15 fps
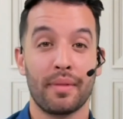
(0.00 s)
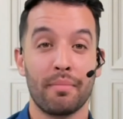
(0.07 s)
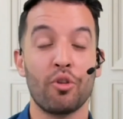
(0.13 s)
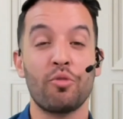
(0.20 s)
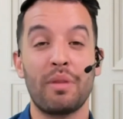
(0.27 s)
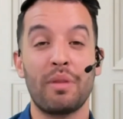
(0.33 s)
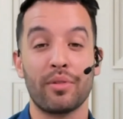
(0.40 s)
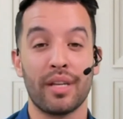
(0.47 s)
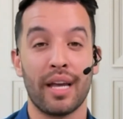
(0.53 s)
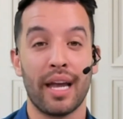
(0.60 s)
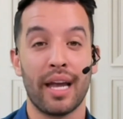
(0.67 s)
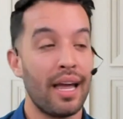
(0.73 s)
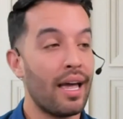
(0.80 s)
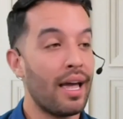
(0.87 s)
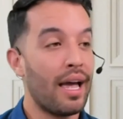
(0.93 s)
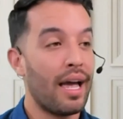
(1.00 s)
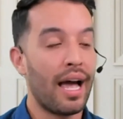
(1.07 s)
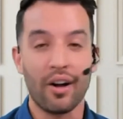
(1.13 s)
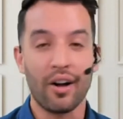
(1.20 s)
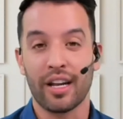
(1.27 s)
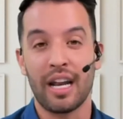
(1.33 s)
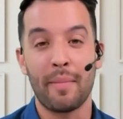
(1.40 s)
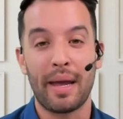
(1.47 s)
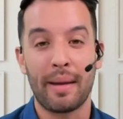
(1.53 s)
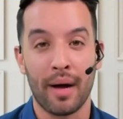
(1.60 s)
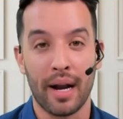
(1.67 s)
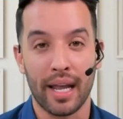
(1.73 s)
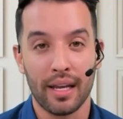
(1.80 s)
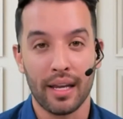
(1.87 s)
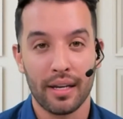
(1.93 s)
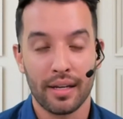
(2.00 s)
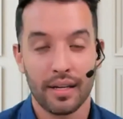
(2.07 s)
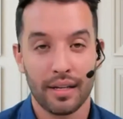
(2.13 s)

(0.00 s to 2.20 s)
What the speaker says: Most people say, how can I make money?